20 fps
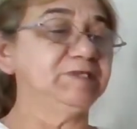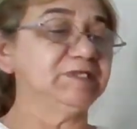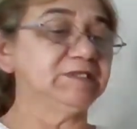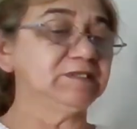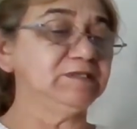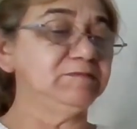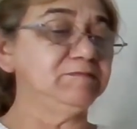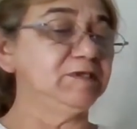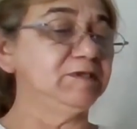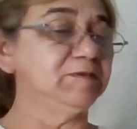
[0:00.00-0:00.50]
picked
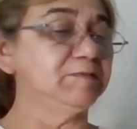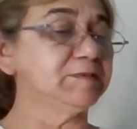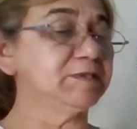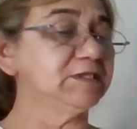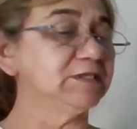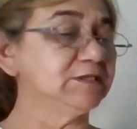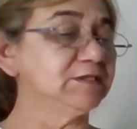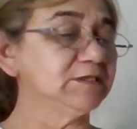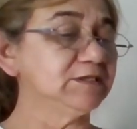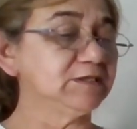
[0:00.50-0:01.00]
them up
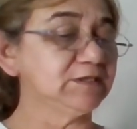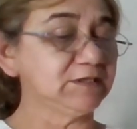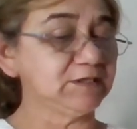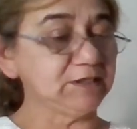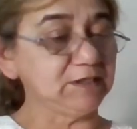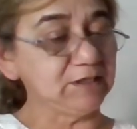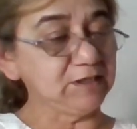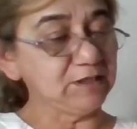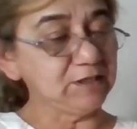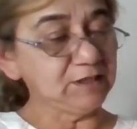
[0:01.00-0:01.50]
because
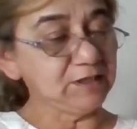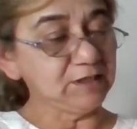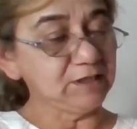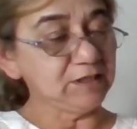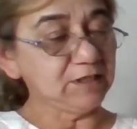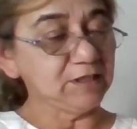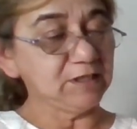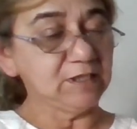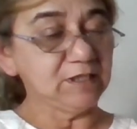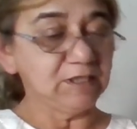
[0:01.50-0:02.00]

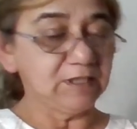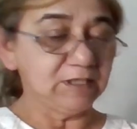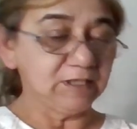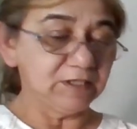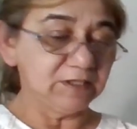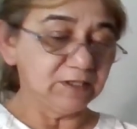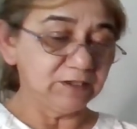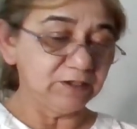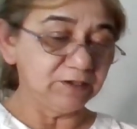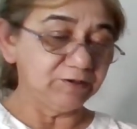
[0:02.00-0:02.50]

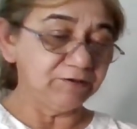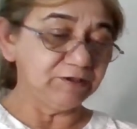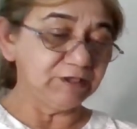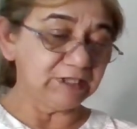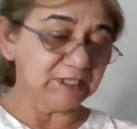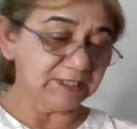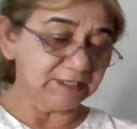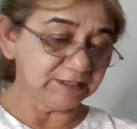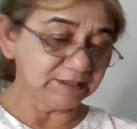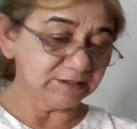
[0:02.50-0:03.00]
they're a
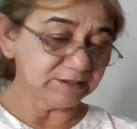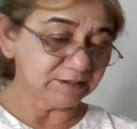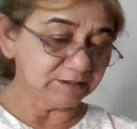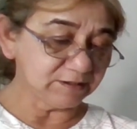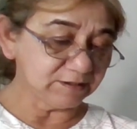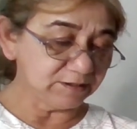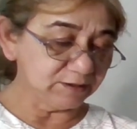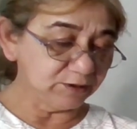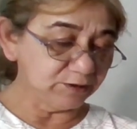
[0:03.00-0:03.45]
nice